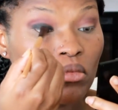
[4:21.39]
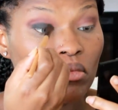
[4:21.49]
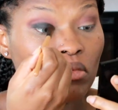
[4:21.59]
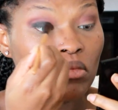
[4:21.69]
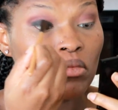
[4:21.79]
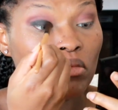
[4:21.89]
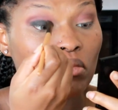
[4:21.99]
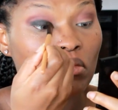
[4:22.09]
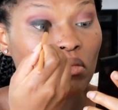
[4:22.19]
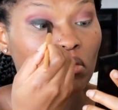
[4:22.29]

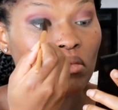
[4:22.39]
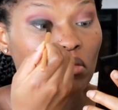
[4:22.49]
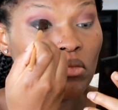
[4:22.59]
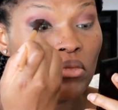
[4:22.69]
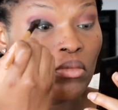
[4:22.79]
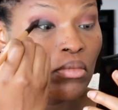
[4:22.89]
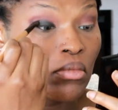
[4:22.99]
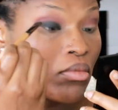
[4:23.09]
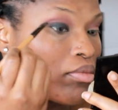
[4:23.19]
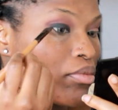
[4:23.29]

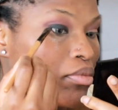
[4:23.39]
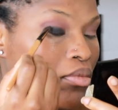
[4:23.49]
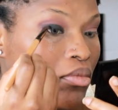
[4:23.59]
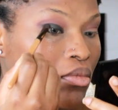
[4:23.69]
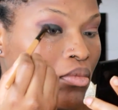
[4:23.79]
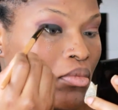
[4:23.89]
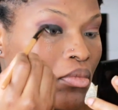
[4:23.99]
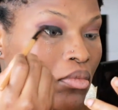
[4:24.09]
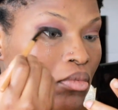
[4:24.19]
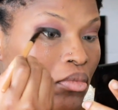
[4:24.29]

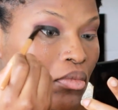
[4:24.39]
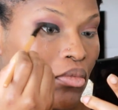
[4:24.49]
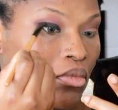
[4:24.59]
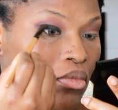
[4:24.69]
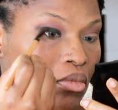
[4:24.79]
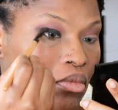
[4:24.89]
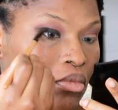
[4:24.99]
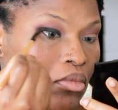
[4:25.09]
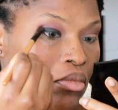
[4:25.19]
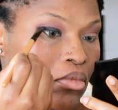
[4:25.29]

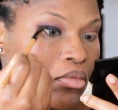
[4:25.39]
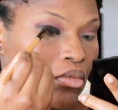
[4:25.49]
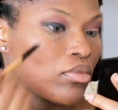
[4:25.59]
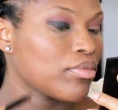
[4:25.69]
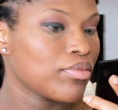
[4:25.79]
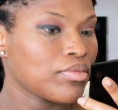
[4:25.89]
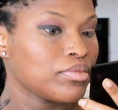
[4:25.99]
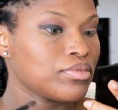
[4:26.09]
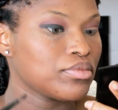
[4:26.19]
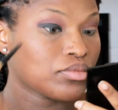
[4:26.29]

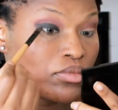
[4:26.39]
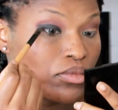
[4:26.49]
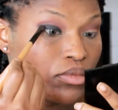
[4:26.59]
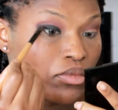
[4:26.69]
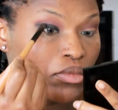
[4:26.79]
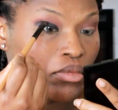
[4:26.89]
Nobody speaks.